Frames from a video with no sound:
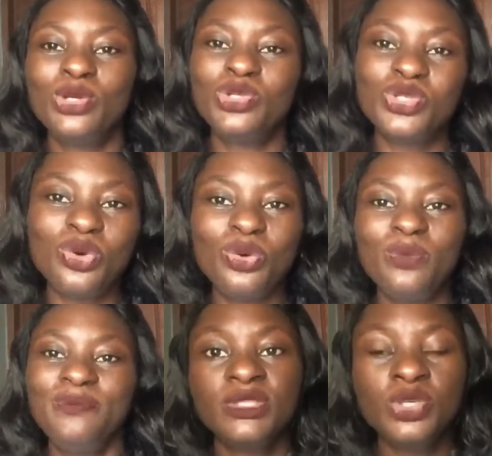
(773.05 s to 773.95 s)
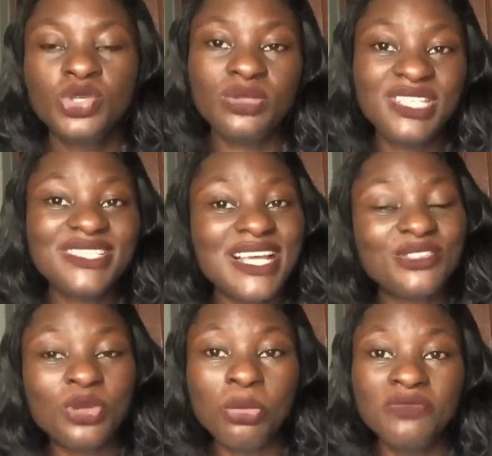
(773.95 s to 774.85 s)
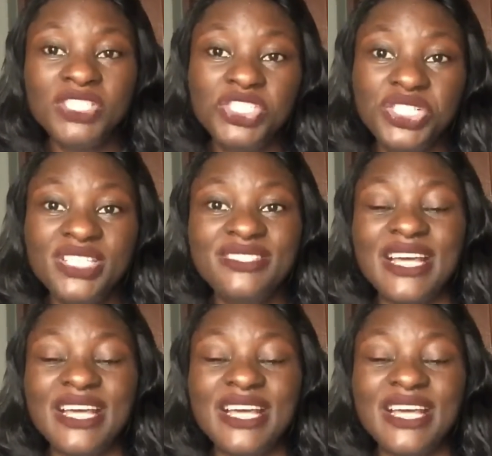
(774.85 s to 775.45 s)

So these are some of the tricks